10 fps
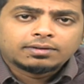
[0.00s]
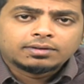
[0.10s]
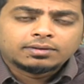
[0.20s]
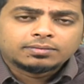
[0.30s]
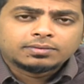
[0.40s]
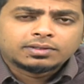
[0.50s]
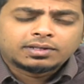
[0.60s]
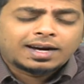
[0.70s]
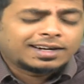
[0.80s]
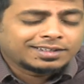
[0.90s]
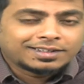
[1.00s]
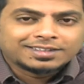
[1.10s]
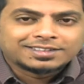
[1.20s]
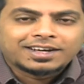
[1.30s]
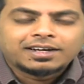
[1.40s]
the articles
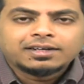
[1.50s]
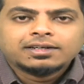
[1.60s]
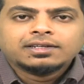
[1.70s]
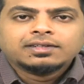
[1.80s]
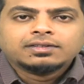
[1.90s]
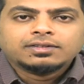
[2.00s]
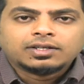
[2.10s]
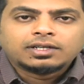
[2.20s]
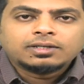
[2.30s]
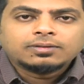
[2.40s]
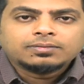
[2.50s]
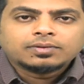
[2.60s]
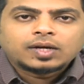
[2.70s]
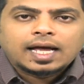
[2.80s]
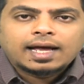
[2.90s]
are the,
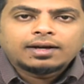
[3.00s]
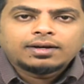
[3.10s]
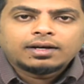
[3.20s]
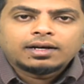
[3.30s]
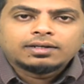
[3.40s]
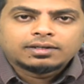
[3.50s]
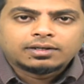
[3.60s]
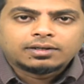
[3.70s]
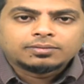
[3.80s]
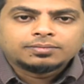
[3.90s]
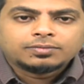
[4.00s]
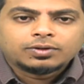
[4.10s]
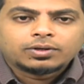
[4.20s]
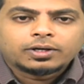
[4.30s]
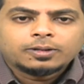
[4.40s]
an, and a.
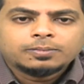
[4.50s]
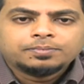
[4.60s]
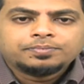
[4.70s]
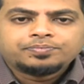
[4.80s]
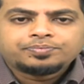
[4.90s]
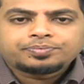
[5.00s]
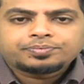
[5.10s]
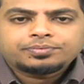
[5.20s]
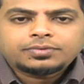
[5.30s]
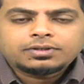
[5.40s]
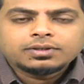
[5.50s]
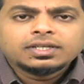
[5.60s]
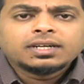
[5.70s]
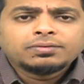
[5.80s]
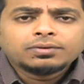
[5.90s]
Okay.
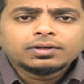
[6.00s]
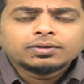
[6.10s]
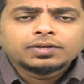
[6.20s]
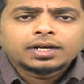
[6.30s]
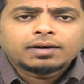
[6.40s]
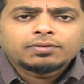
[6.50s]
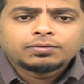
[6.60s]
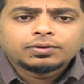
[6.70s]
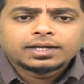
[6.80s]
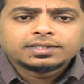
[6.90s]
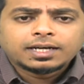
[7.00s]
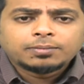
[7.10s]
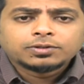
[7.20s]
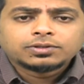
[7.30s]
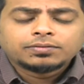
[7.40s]
We have a few
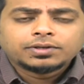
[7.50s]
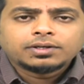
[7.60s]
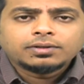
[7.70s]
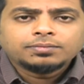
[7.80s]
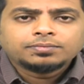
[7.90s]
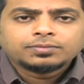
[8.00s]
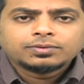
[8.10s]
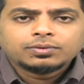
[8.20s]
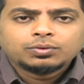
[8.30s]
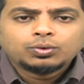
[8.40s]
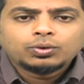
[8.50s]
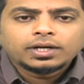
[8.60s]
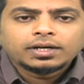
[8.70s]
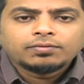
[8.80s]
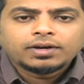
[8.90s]
examples over here. Who
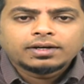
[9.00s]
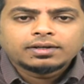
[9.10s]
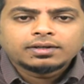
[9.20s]
invented